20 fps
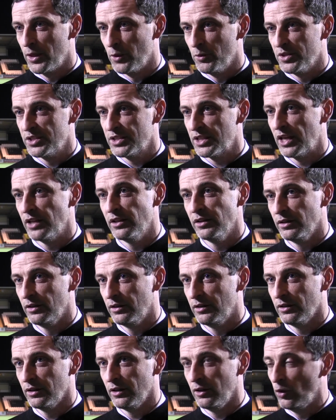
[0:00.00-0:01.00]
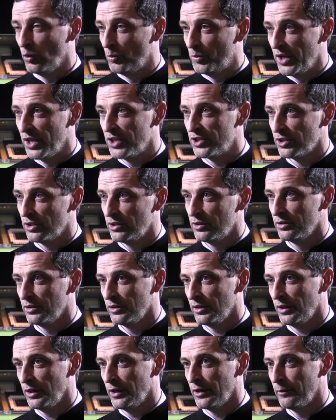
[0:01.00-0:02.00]
to withstand a lot of pressure.
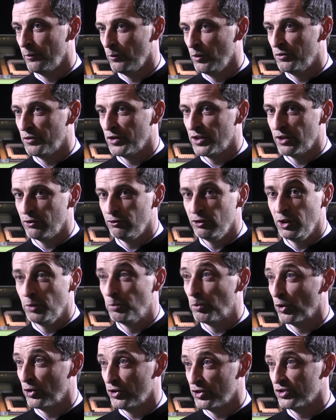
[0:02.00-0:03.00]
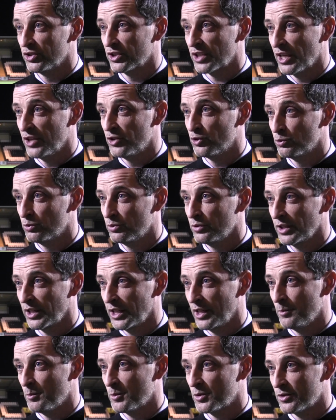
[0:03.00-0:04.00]
We've had a really punishing schedule
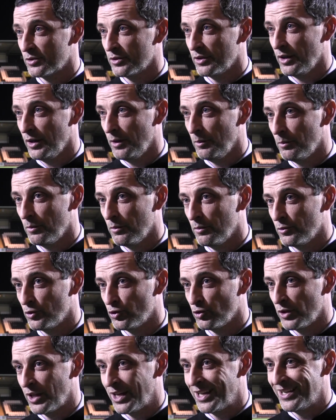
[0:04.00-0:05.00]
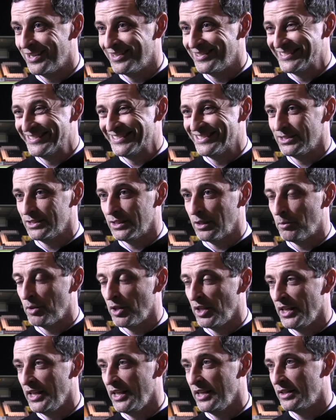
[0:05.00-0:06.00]
of games, so that
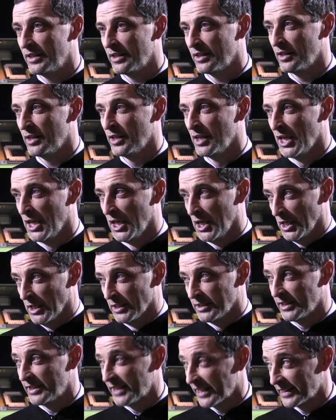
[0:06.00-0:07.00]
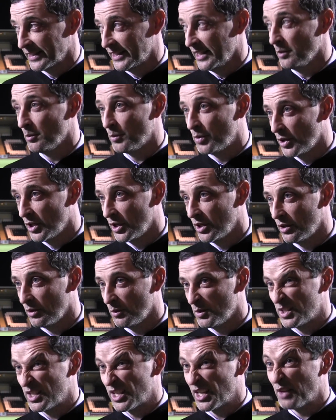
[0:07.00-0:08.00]
ability to dig deep
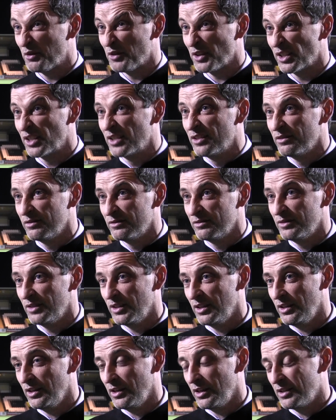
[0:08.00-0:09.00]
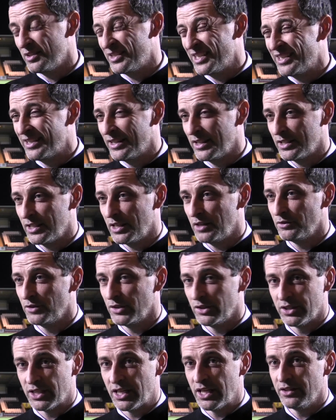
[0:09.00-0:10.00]
was terrific. I said this
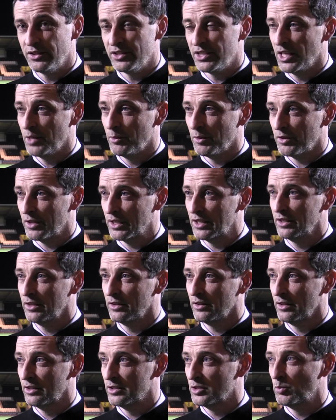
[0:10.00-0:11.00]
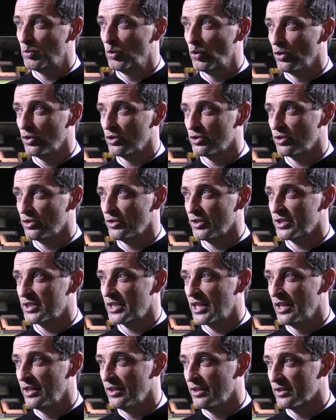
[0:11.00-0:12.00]
after Saturday's game, I think the supporters
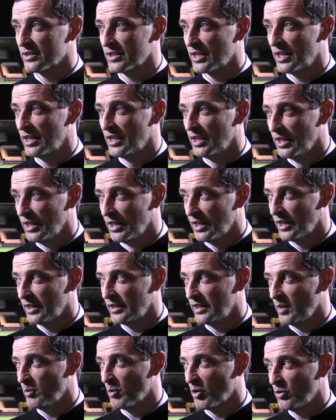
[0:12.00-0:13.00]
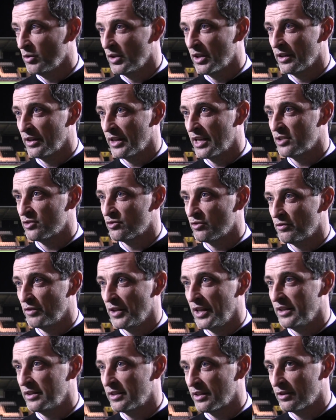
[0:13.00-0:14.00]
understand there's a team out there that is
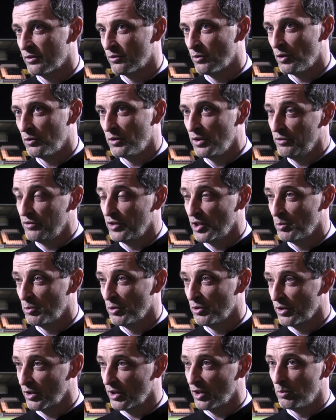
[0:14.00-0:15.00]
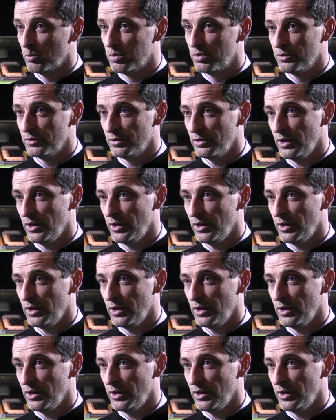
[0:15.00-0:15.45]
reflecting how they feel about the club,